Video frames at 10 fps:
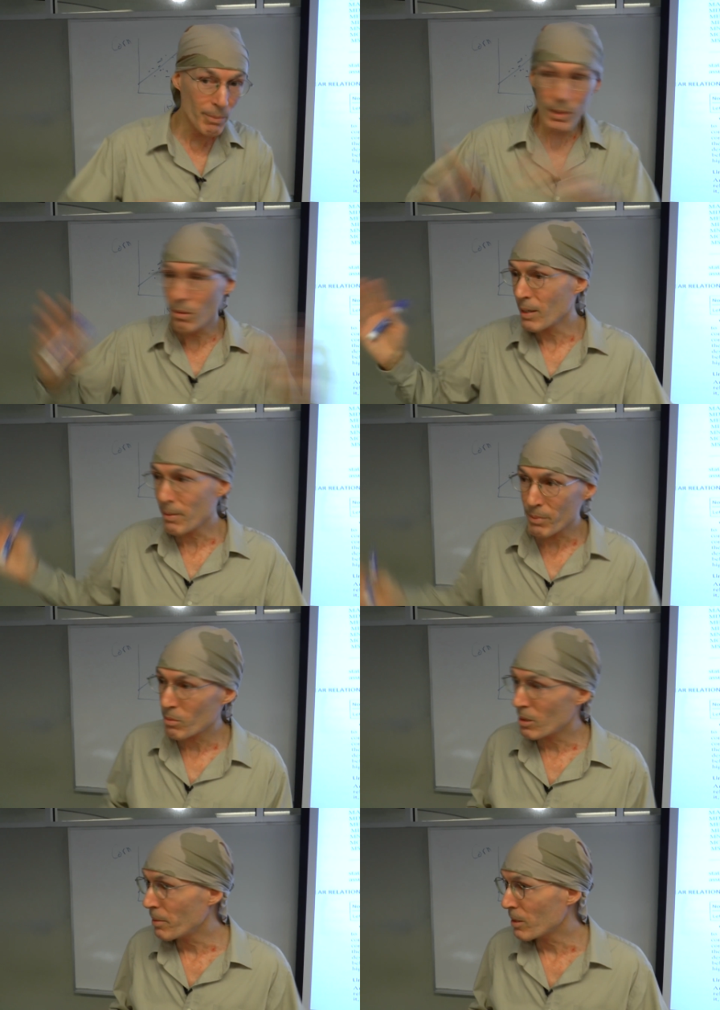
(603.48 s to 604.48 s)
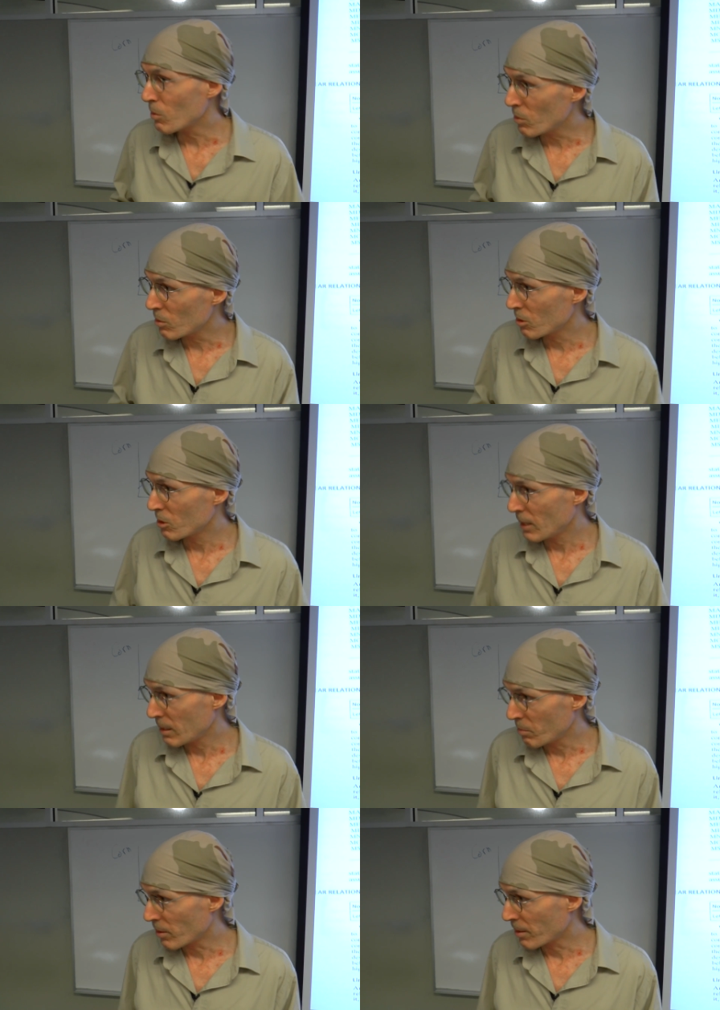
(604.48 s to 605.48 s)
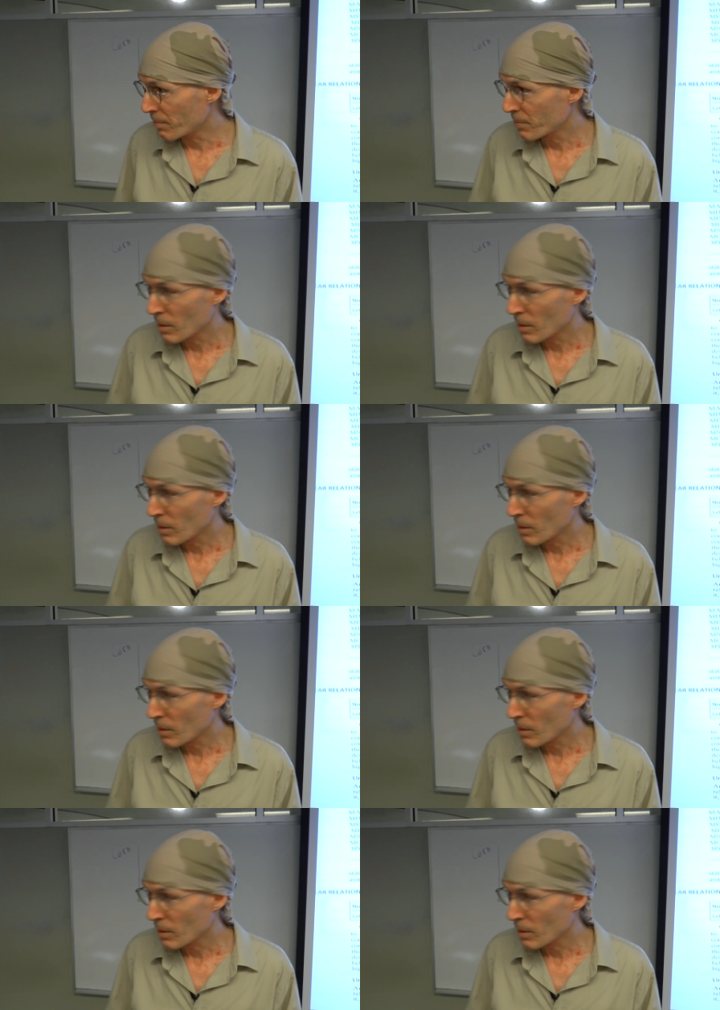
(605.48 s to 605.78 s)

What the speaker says: and we don't have to worry about the rulers anymore.